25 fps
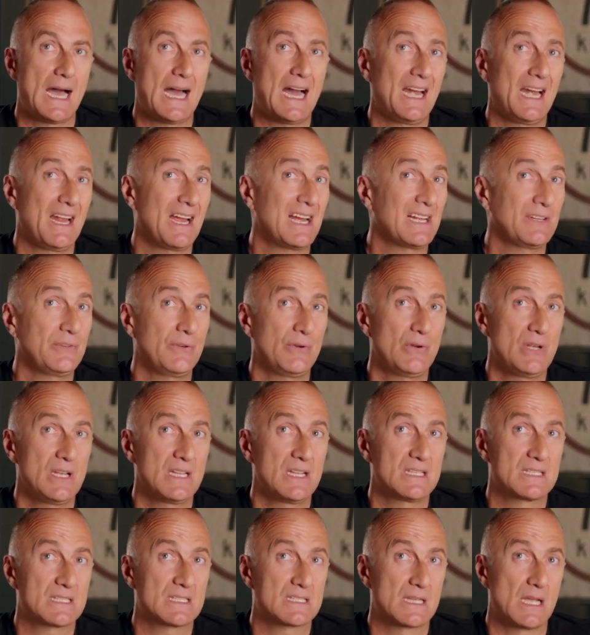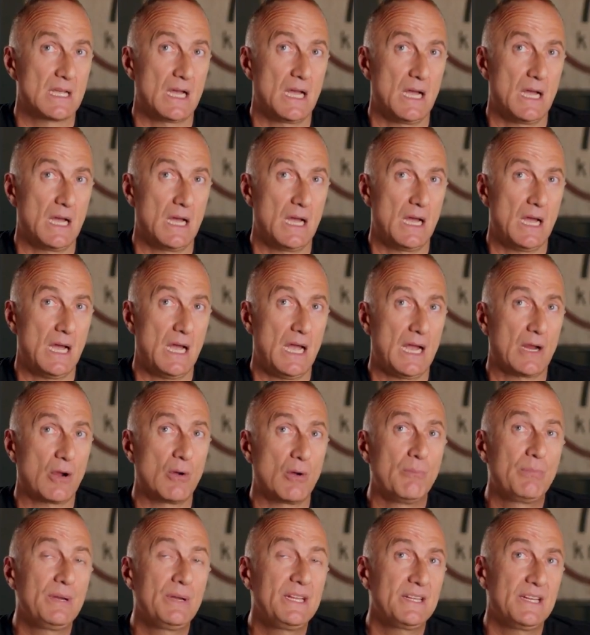Alejandro is uh, a
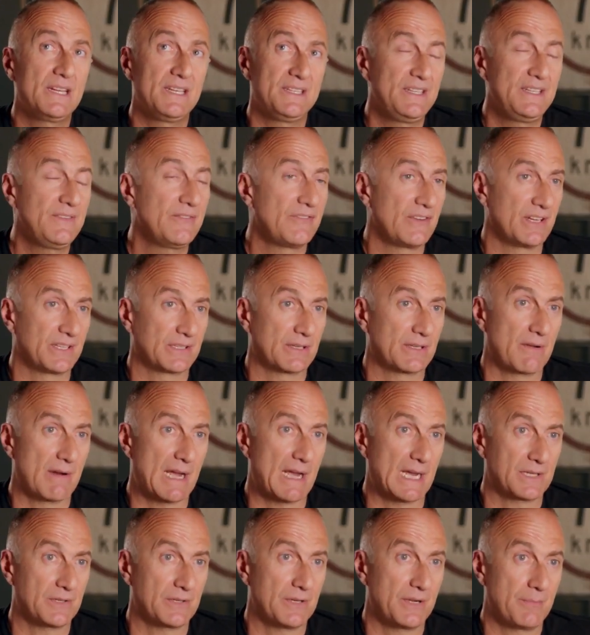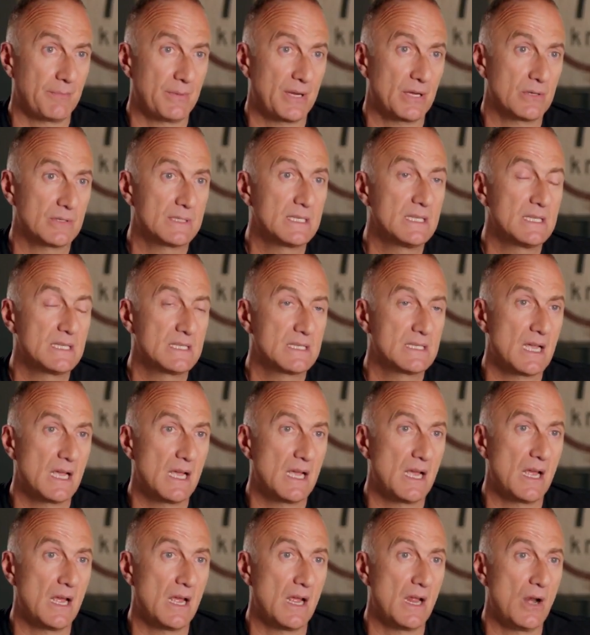completely different character because he's
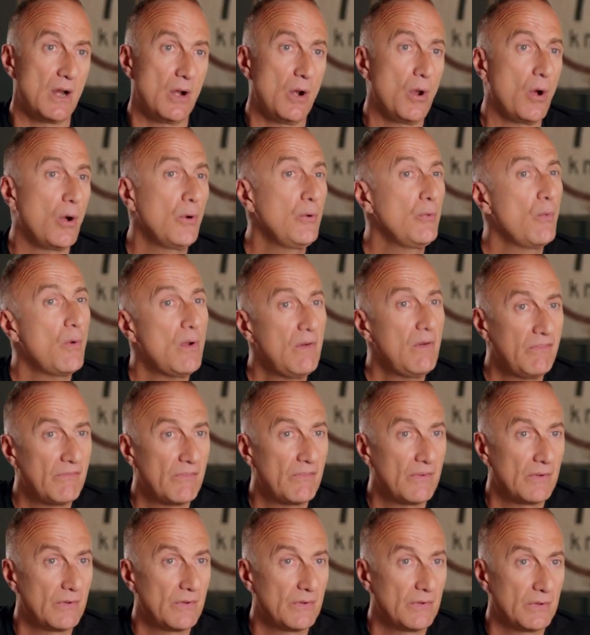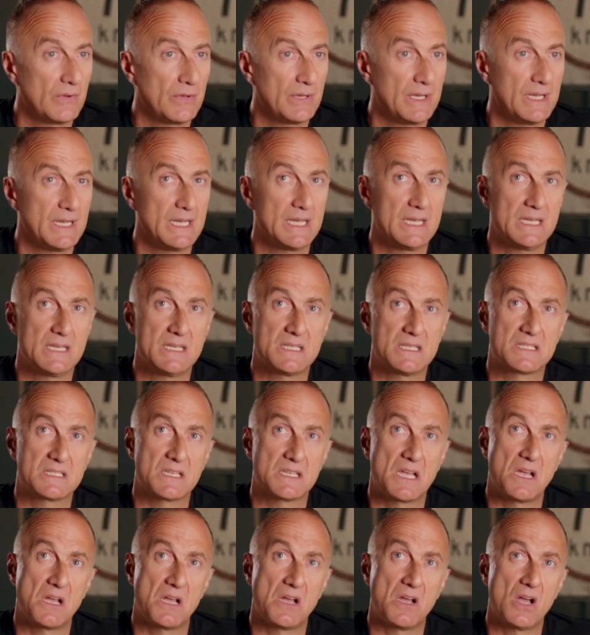a lone wolf. He's,
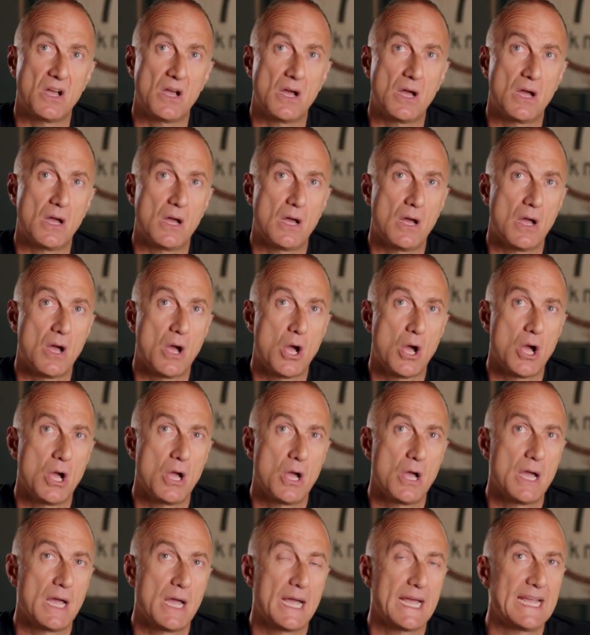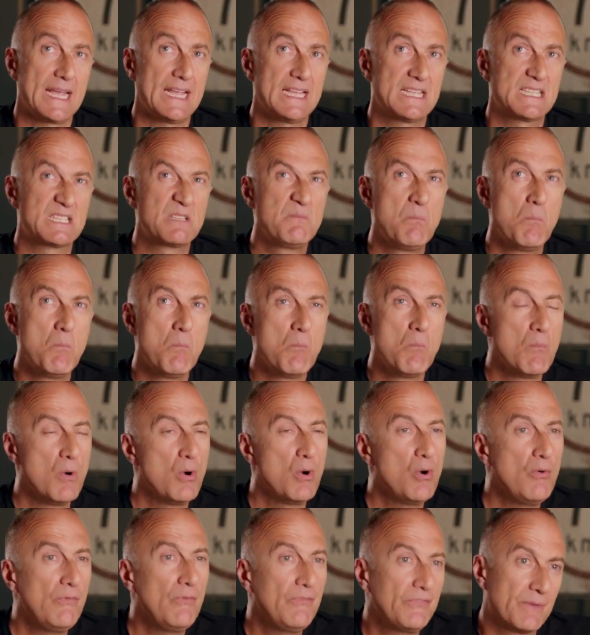uh, he's
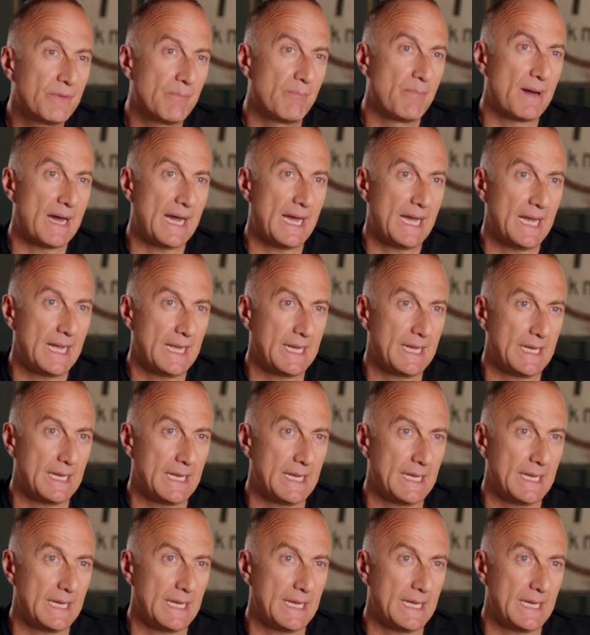moved by